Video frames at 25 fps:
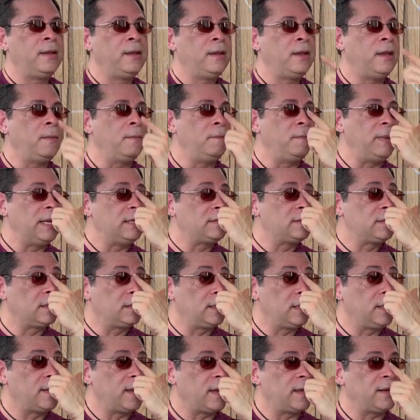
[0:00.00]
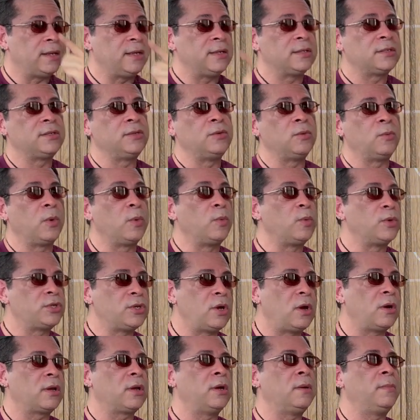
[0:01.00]
And basically that is, we were
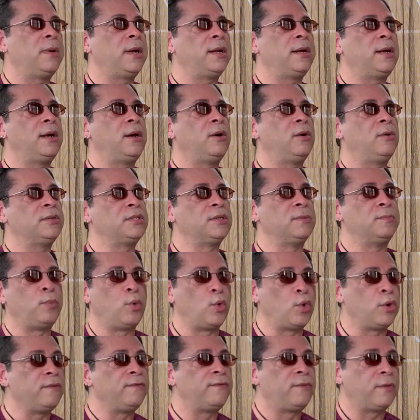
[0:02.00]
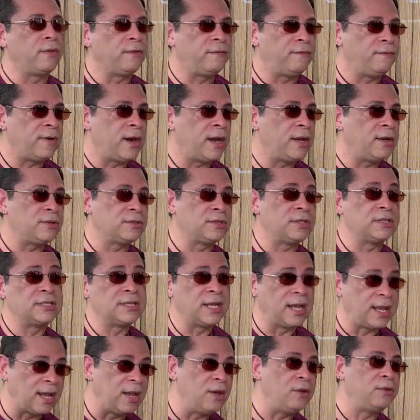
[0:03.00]
talking about how it's important for the fighters to
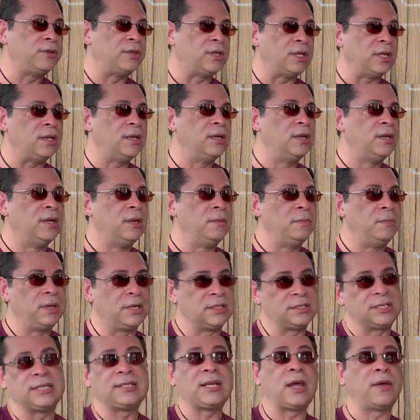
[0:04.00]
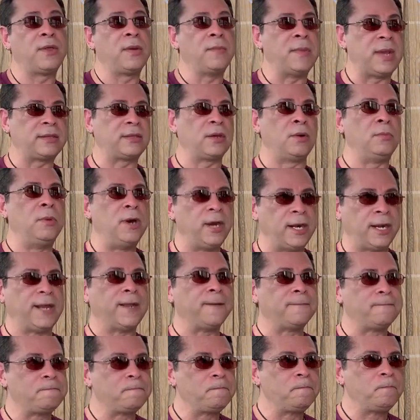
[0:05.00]
stay healthy because that's how they make their
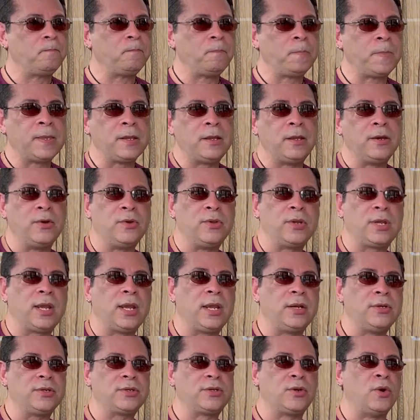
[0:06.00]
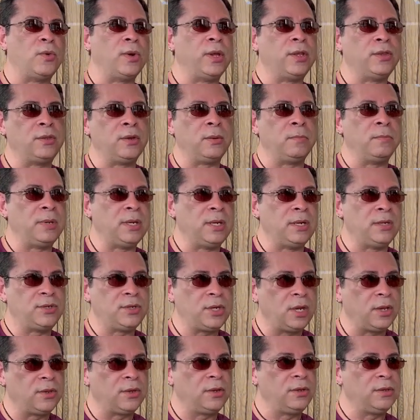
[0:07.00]
money. You can't just go in there and beat
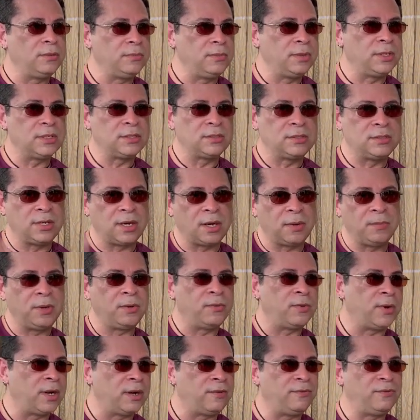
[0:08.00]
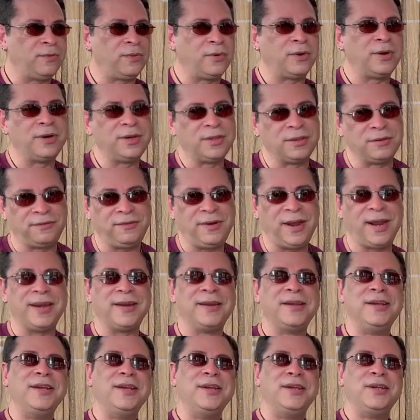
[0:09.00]
each other because you got to be ready for the
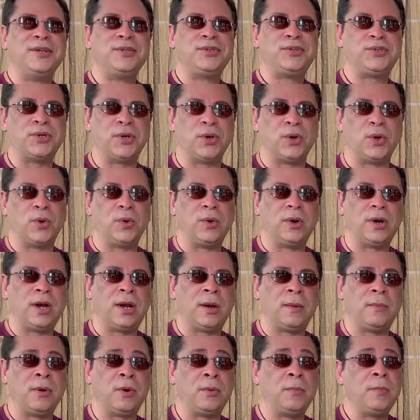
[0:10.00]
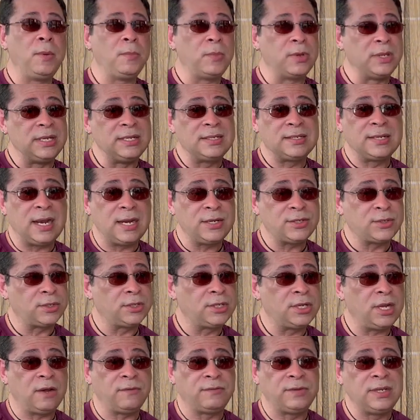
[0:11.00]
fight. So, but remember, these guys are
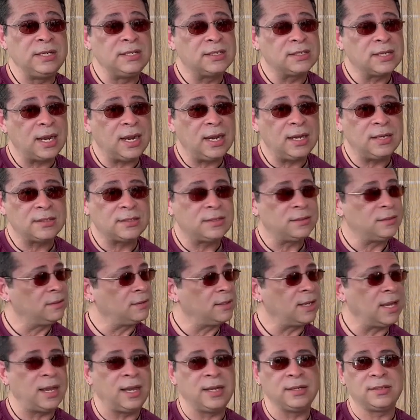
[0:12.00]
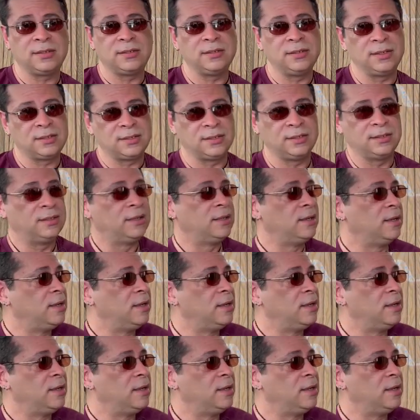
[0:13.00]
tough. These guys, listen,